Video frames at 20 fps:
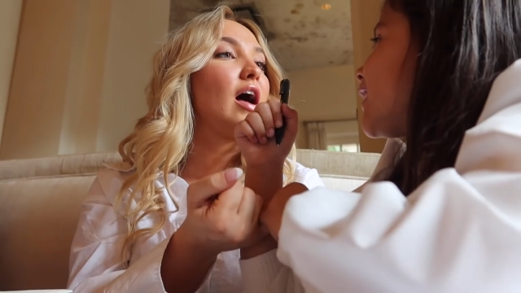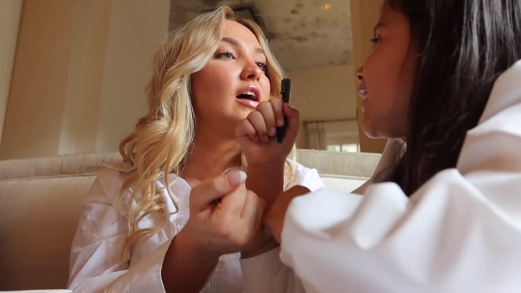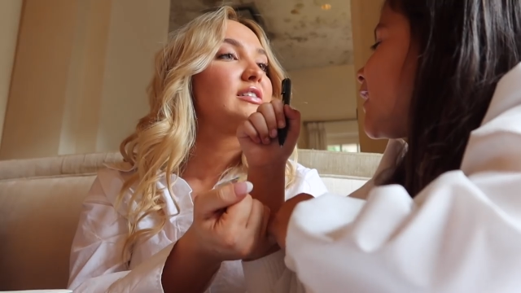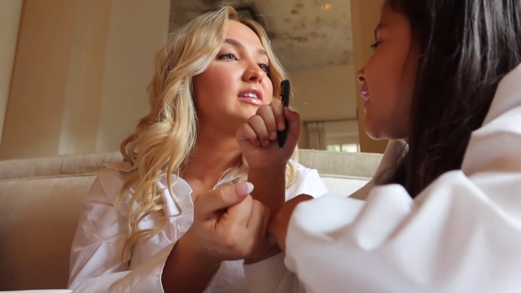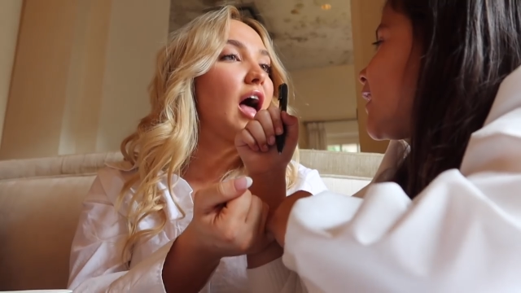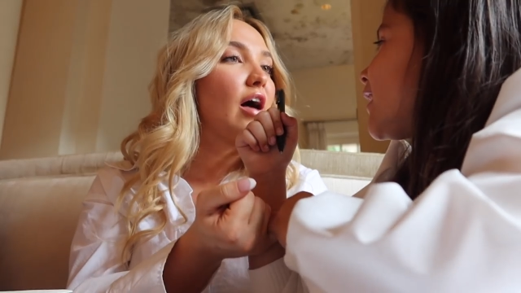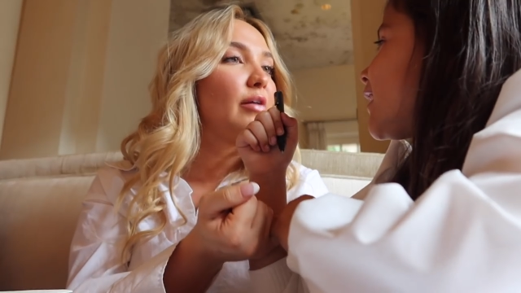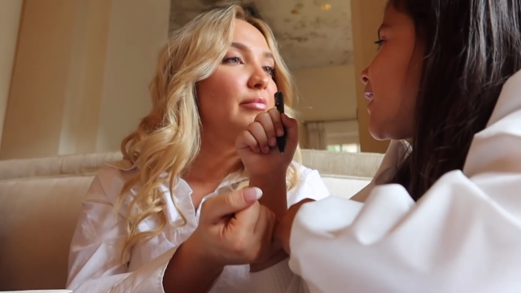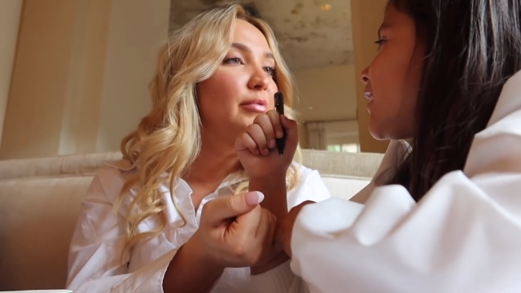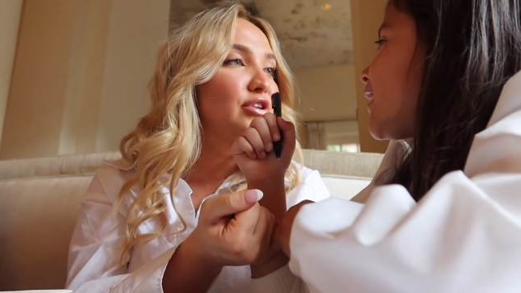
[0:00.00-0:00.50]
else
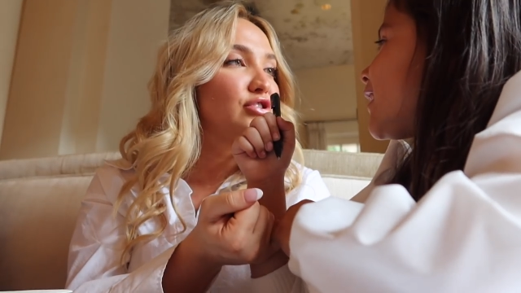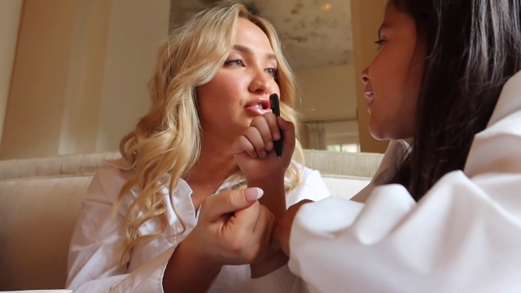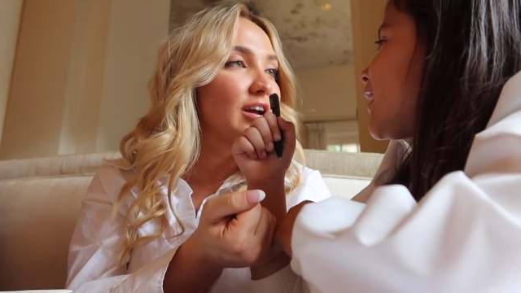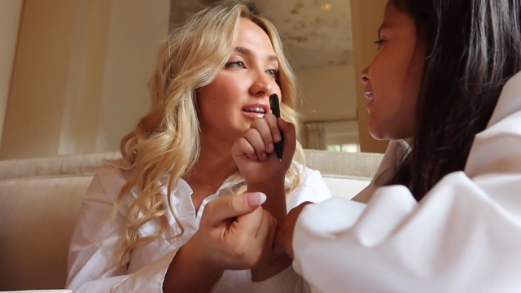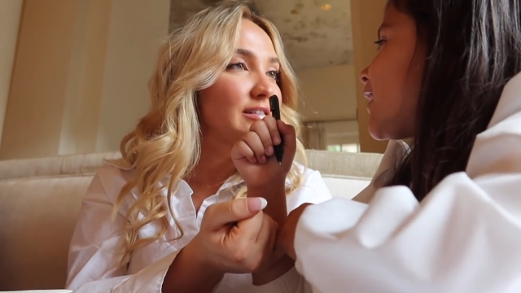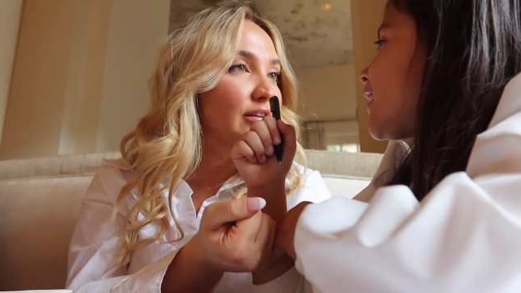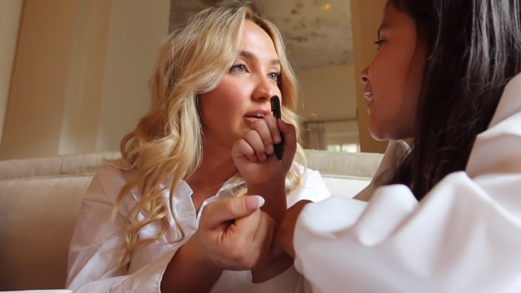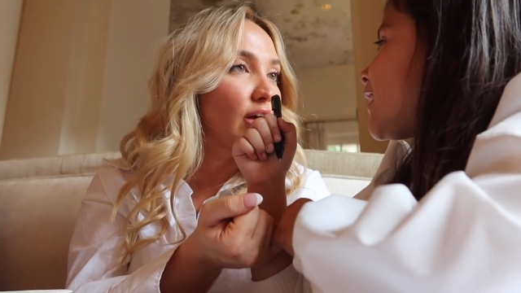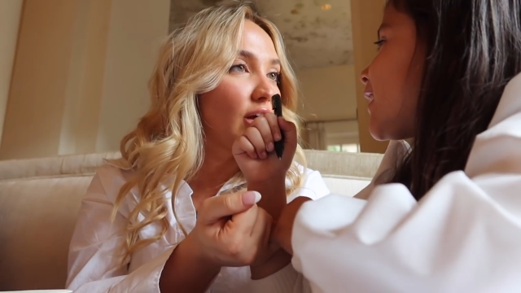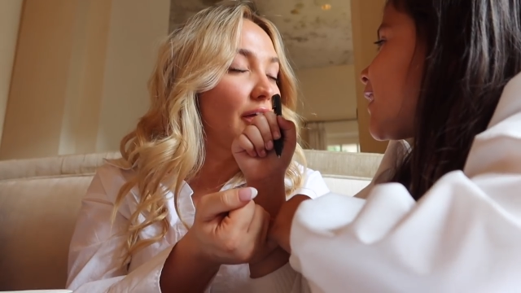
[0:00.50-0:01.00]
I'll gonna
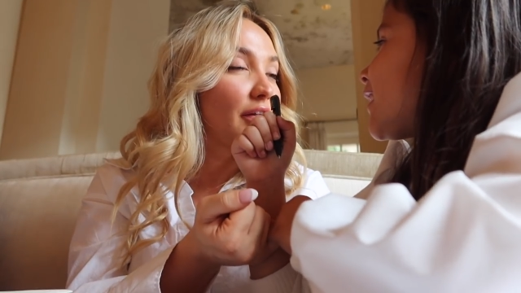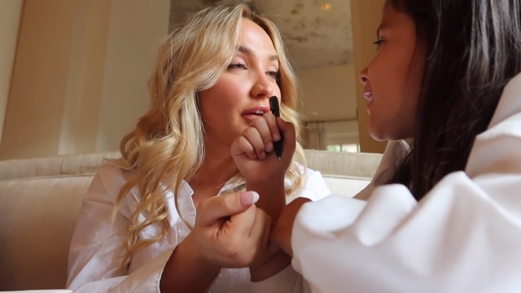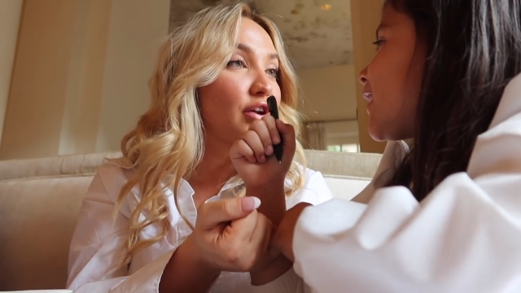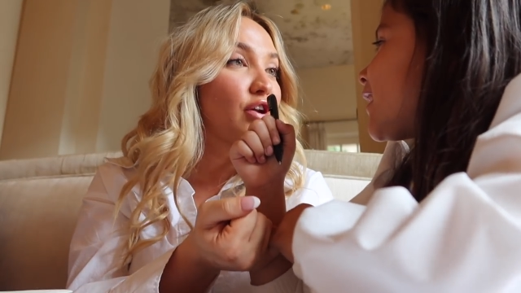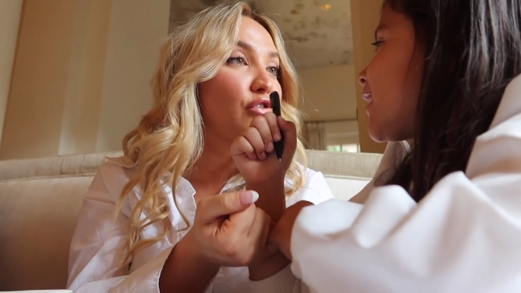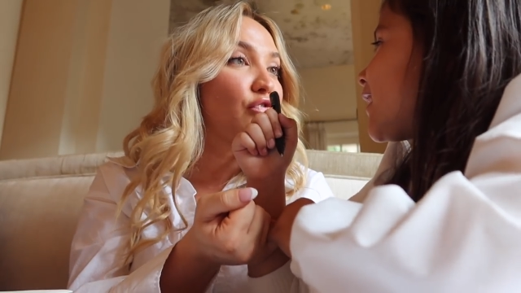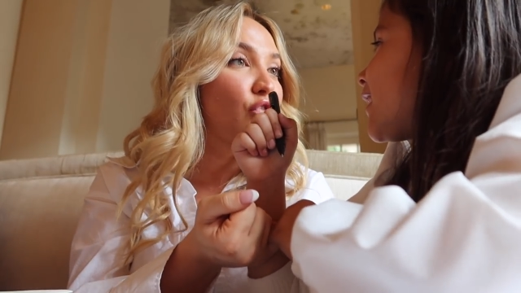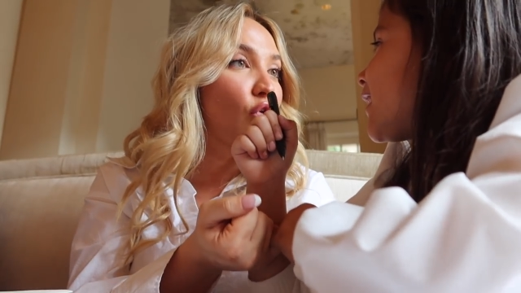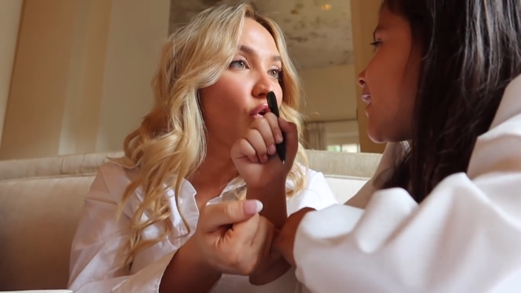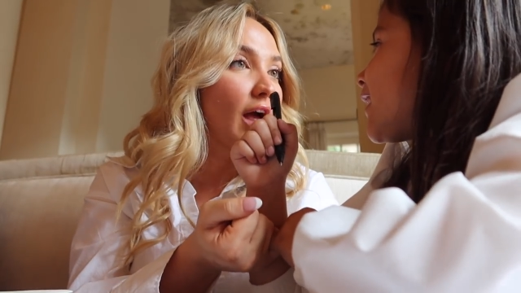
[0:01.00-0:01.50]
dress on
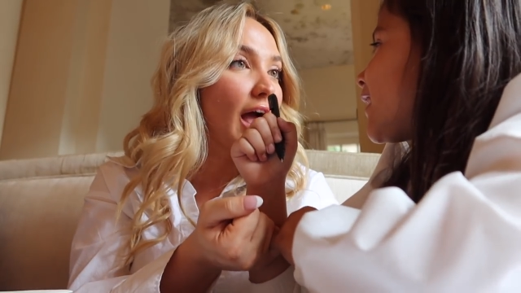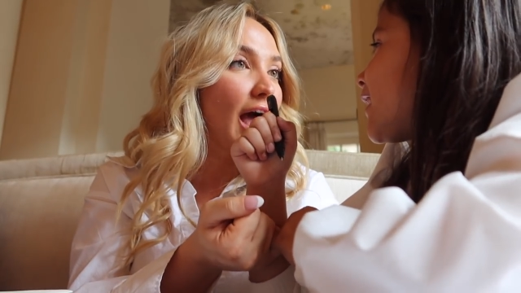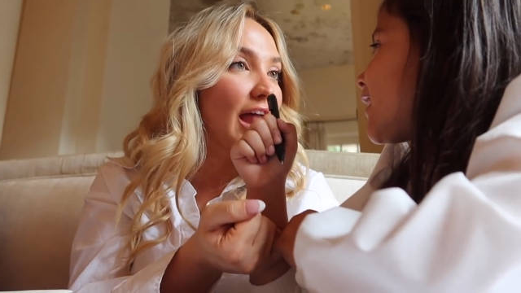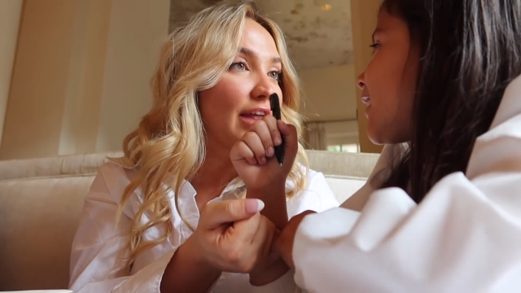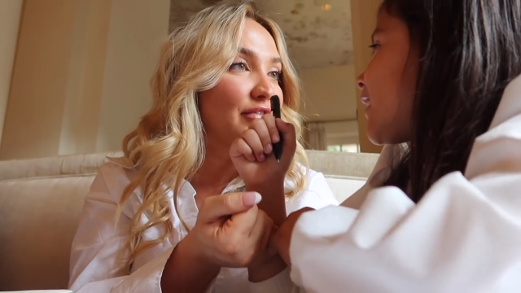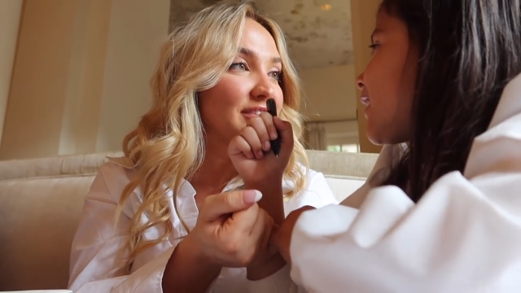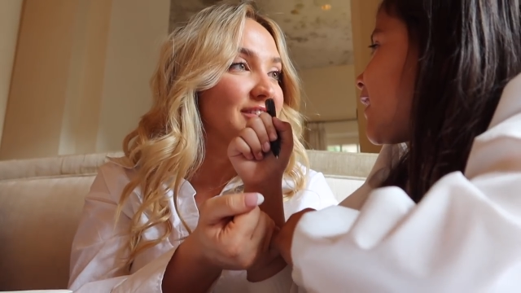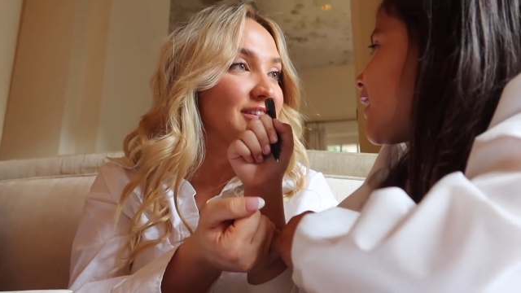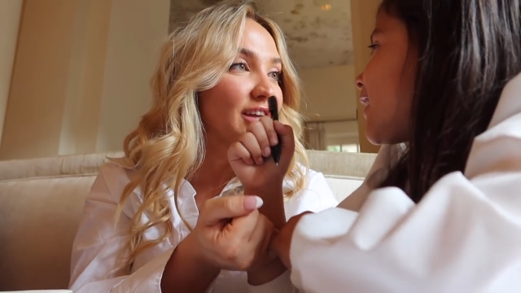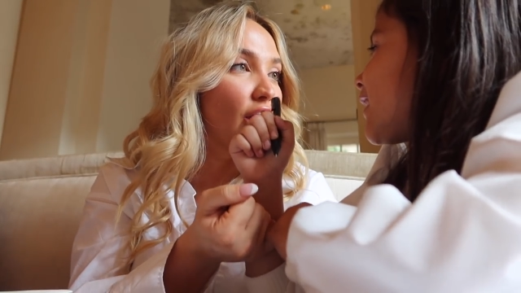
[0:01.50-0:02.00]
your
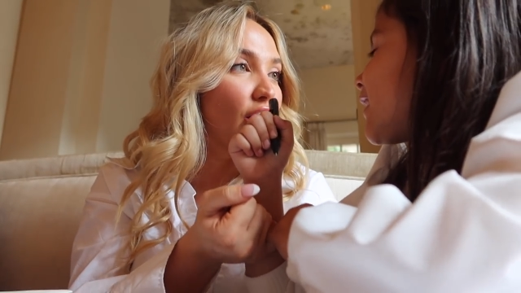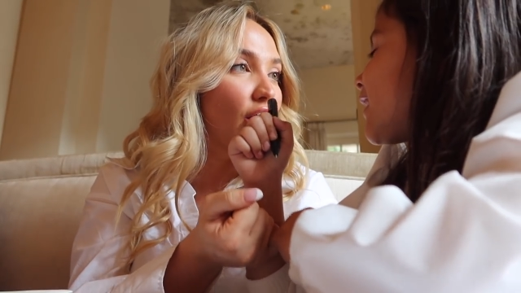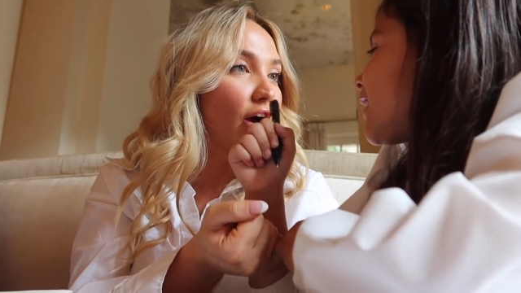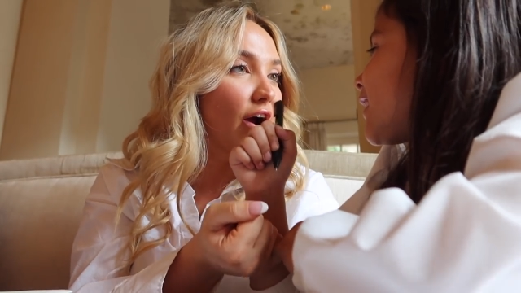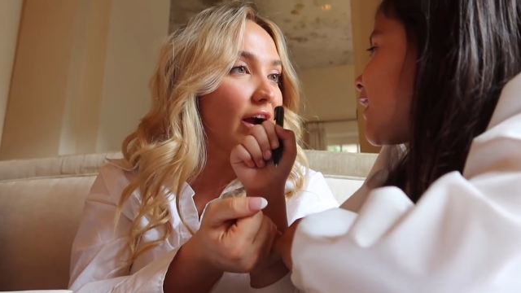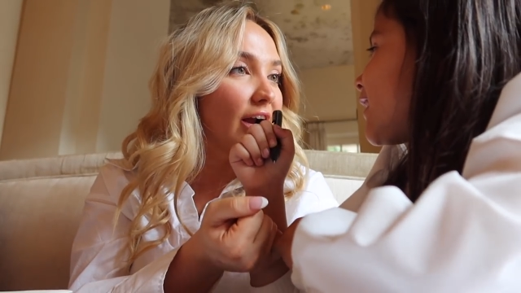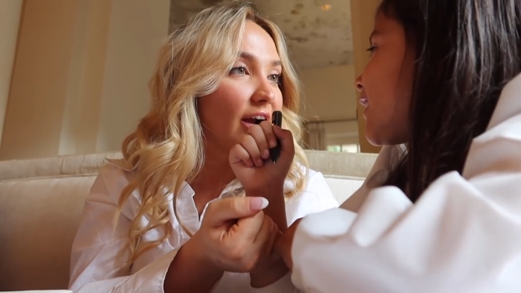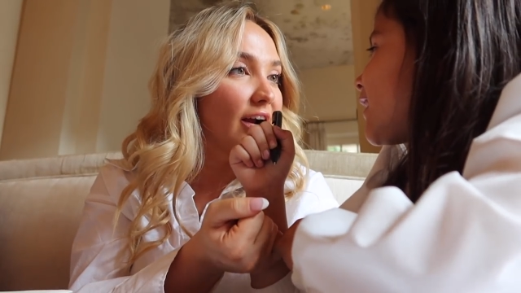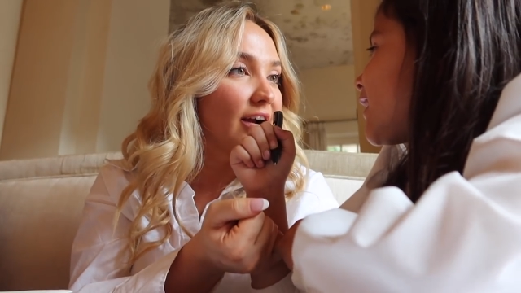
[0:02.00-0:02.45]
forehead if it's not a heart.